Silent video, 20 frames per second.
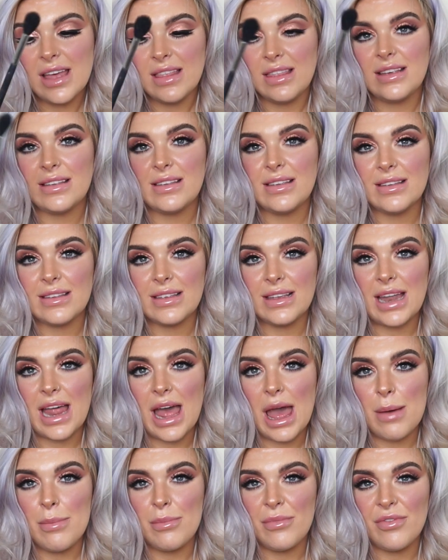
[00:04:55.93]
This is an
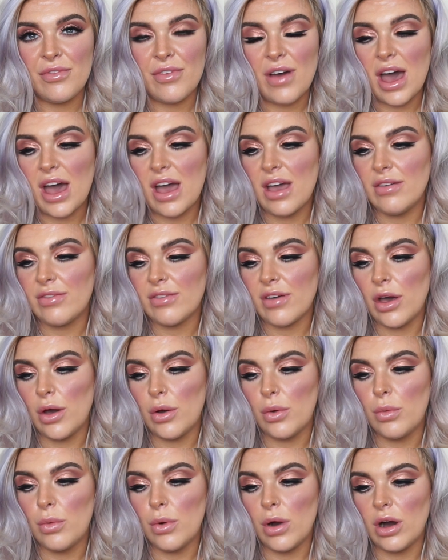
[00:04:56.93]

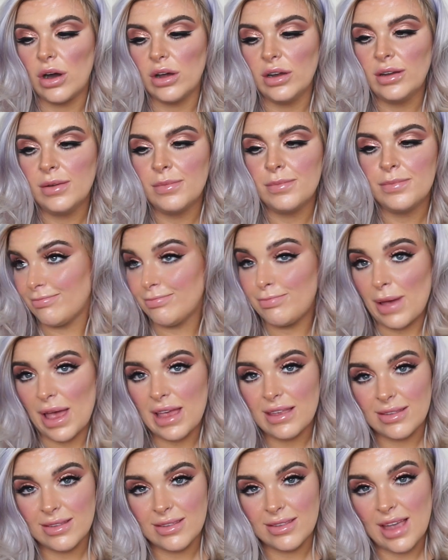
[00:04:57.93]
M501.
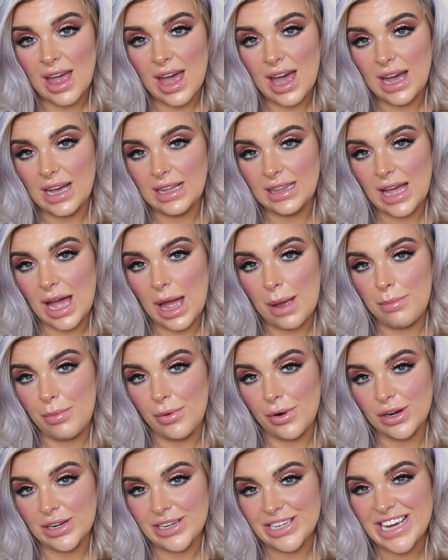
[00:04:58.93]
best highlighter
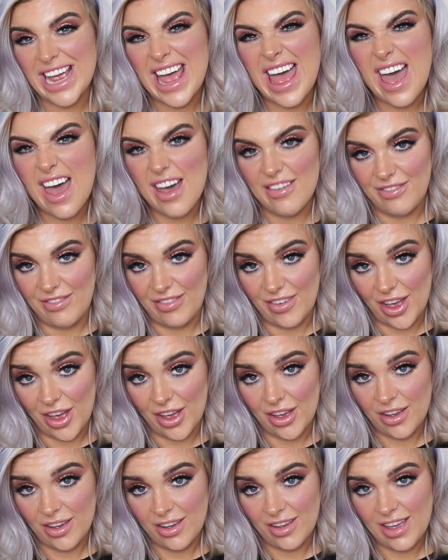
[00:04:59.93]
brush
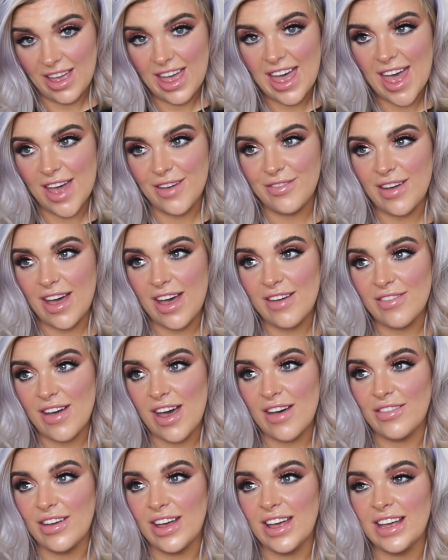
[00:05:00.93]
ever. Ever, ever, ever.